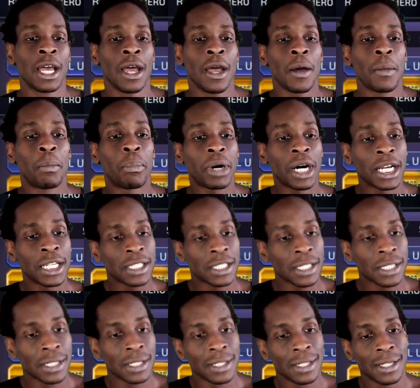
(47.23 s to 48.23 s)
But
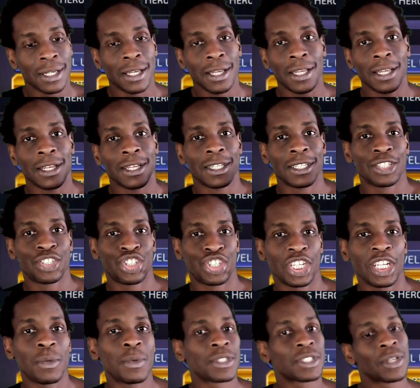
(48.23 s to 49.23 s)
she
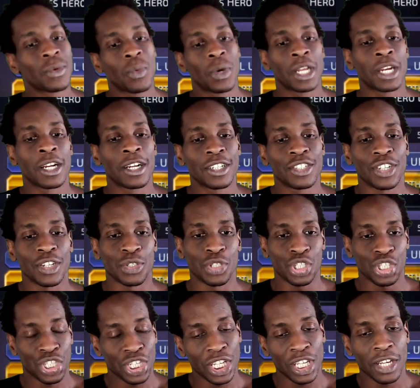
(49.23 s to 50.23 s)
was the winner, so
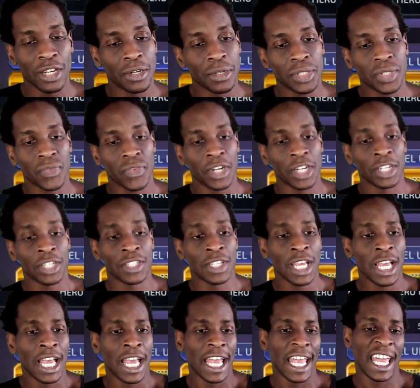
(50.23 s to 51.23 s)
she goes first.
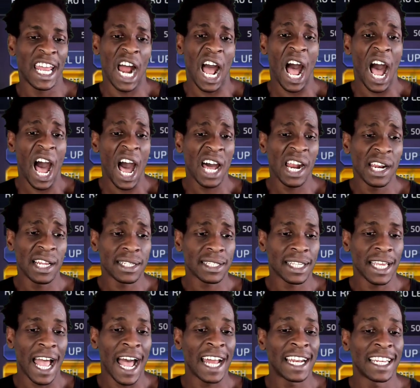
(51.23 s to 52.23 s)
And honestly,
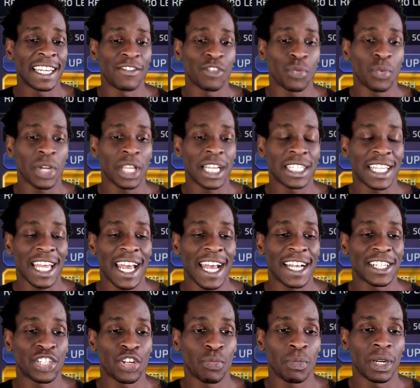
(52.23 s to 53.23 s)
I didn't even realize I had
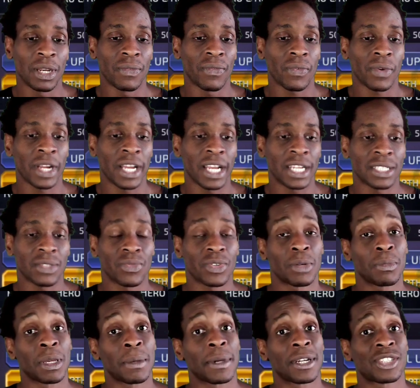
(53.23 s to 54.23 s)
so many frags of her.
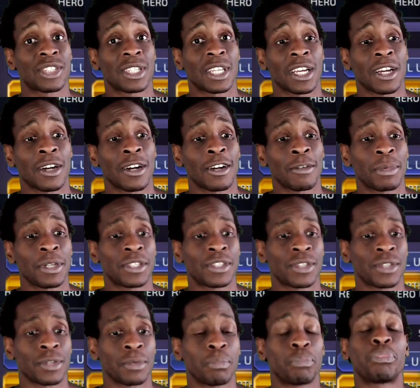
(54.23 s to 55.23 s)
Maybe I should take her
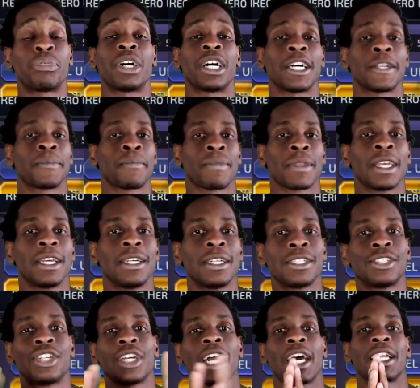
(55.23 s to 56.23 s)
RB2. But
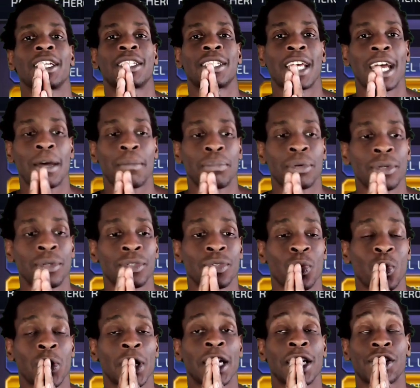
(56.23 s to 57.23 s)
she got a stat boost,
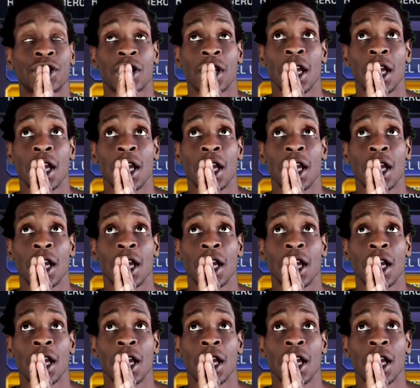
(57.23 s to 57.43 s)
which